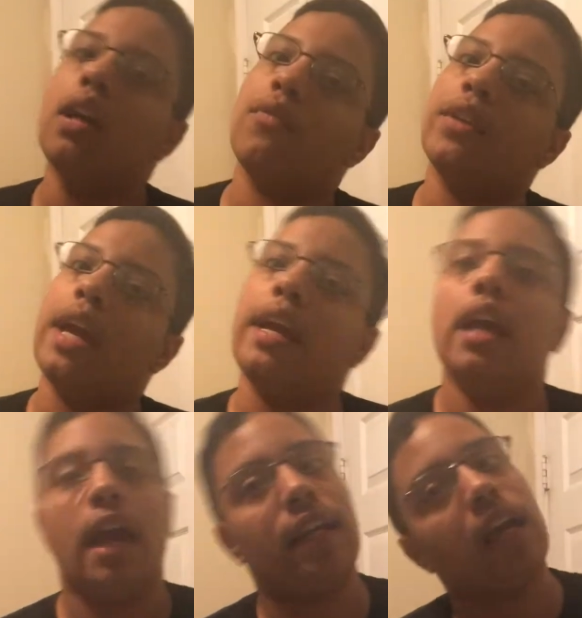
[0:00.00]
every day,
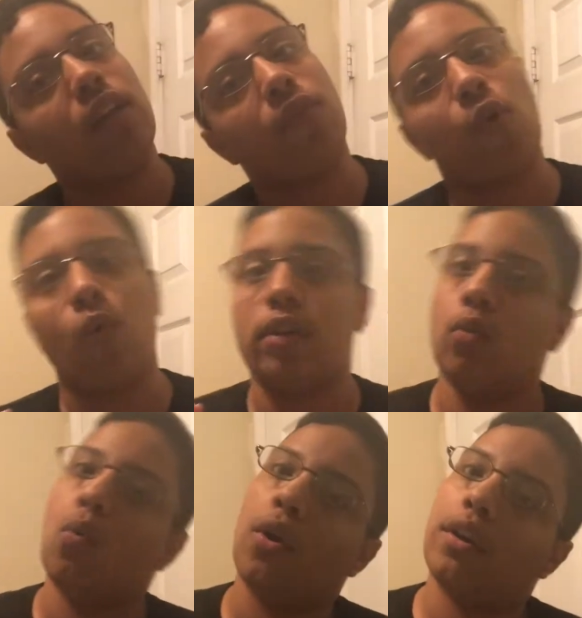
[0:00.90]
and I love going to
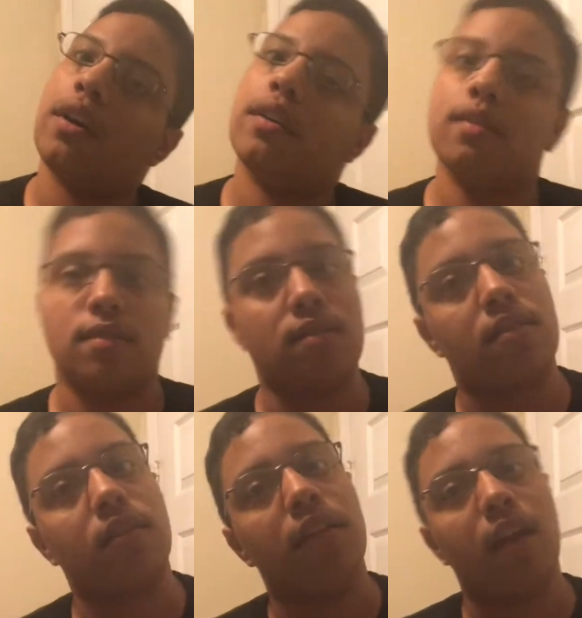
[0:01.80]
work
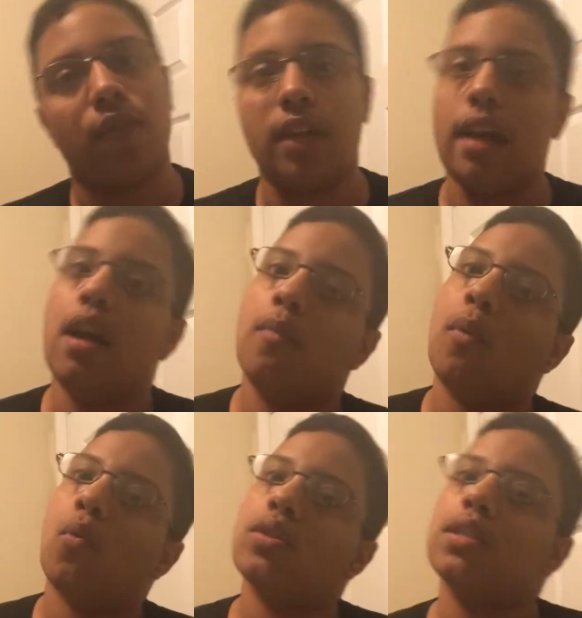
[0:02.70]
consistently every day.
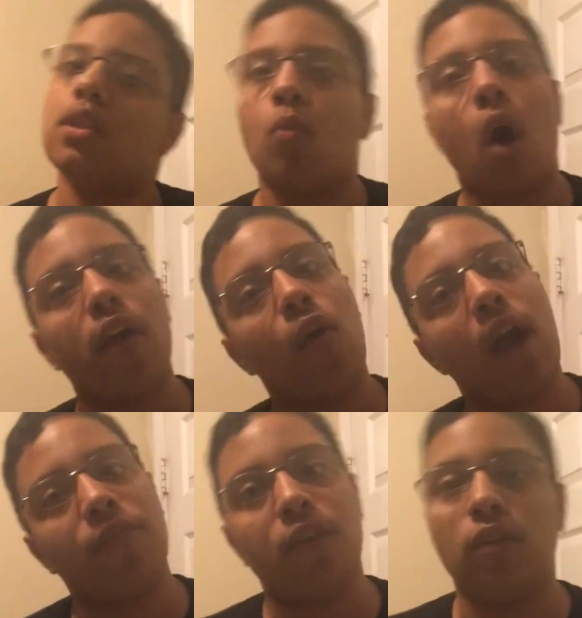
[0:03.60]
But once in a while, I
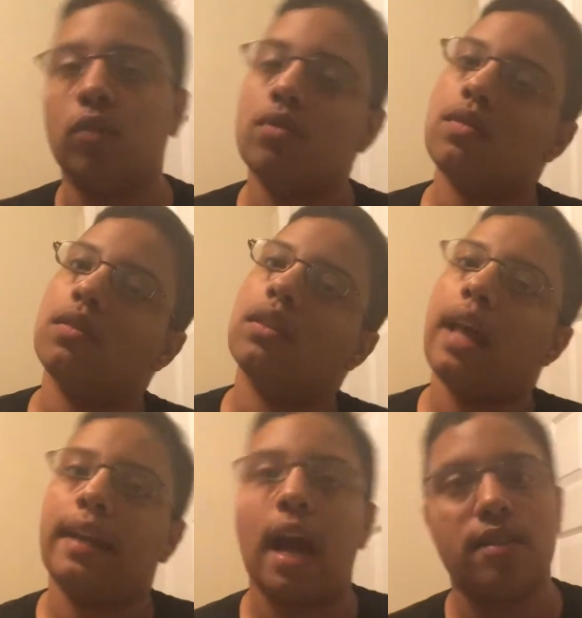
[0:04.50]
feel
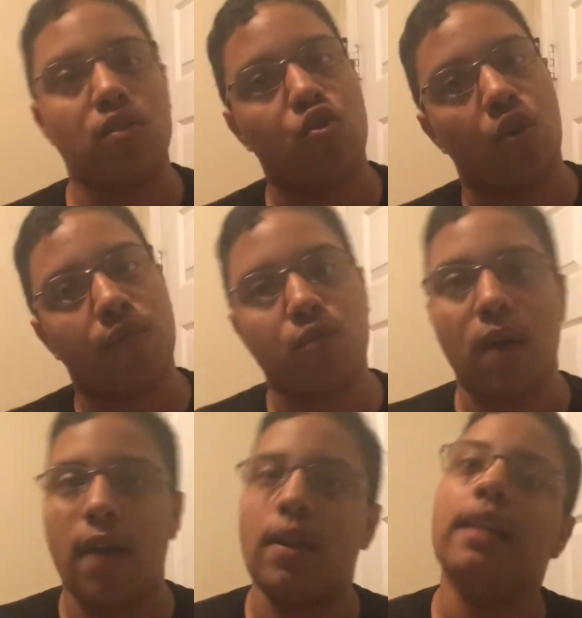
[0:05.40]
like I deserve to
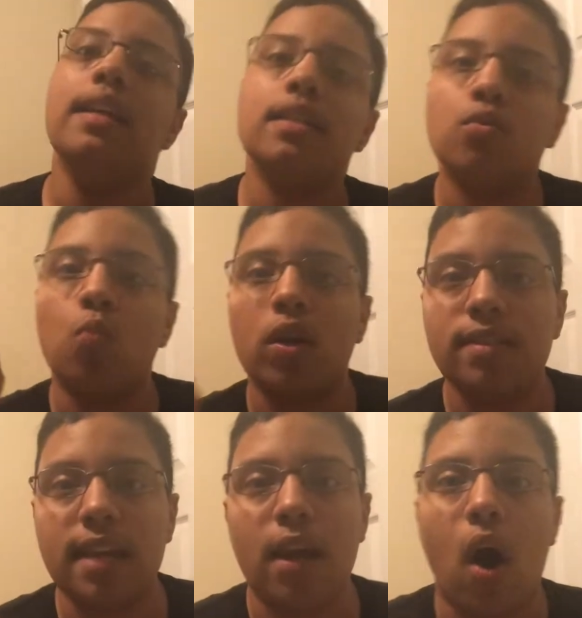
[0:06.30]
have at least one
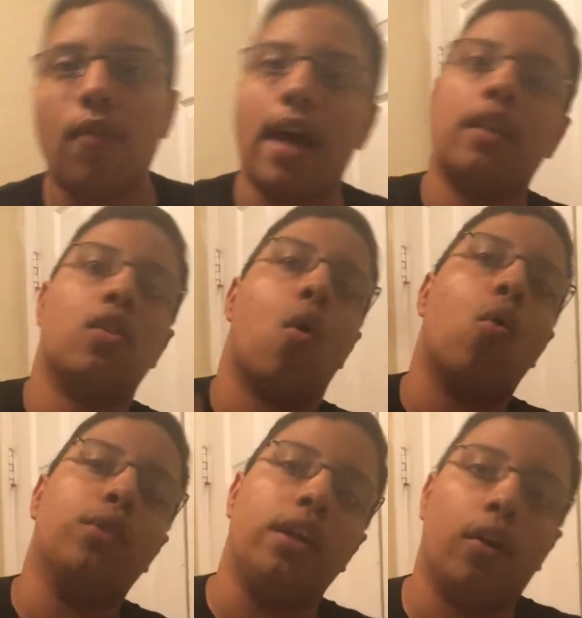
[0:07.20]
day off out of the
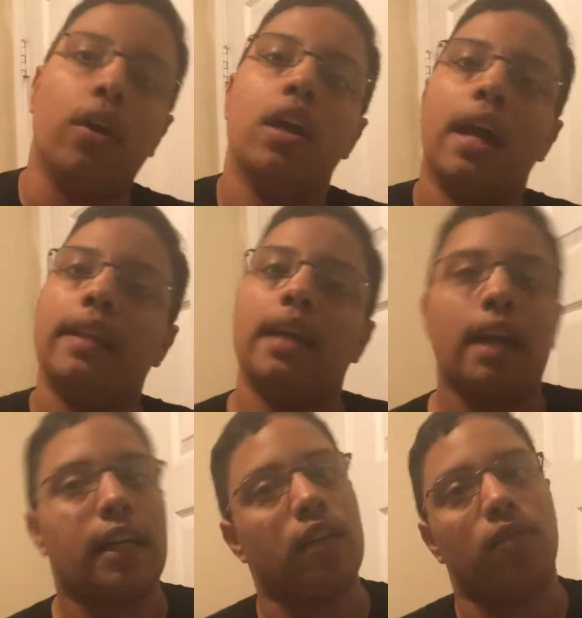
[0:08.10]
whole year. And then
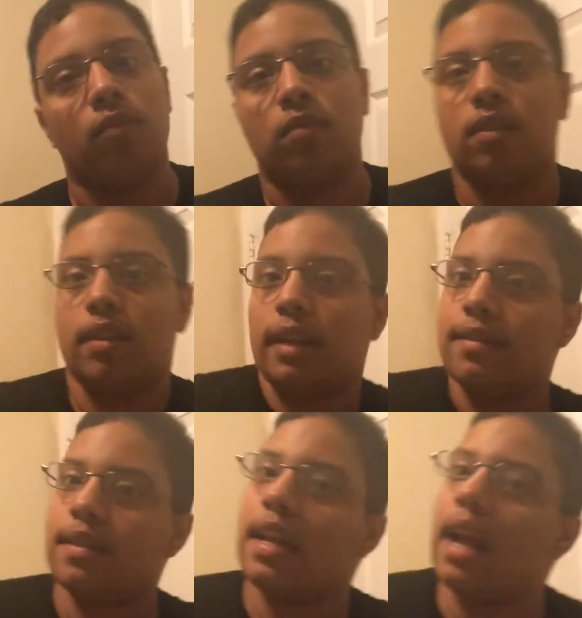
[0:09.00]
I could, the
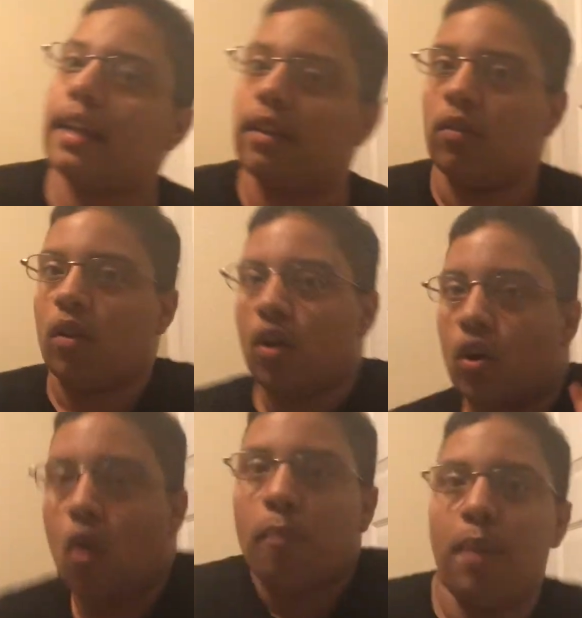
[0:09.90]
next day, I could
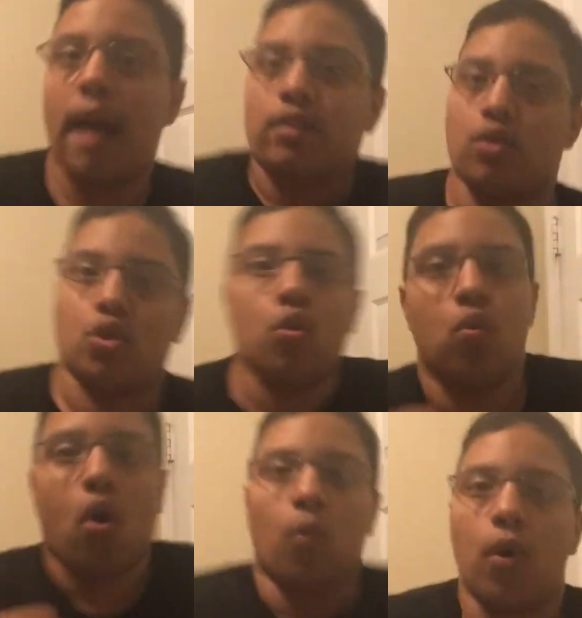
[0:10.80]
go back to school
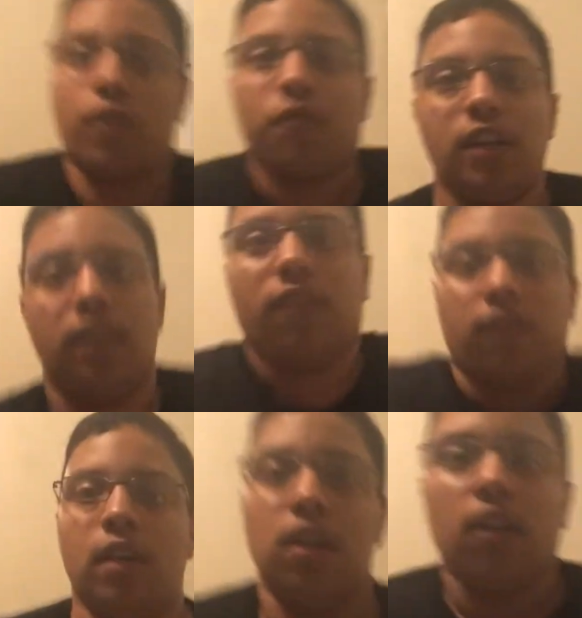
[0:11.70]
or work feeling